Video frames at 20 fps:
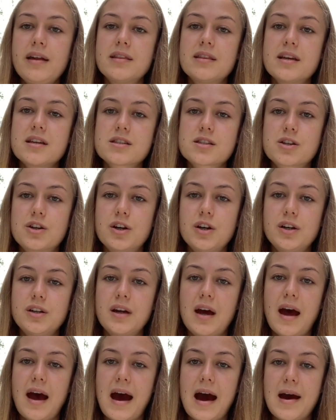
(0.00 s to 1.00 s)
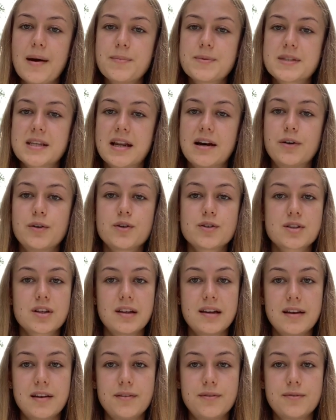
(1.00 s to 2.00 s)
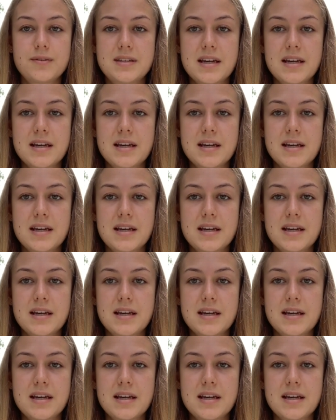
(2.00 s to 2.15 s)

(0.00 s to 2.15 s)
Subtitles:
There's good apps that I'll also leave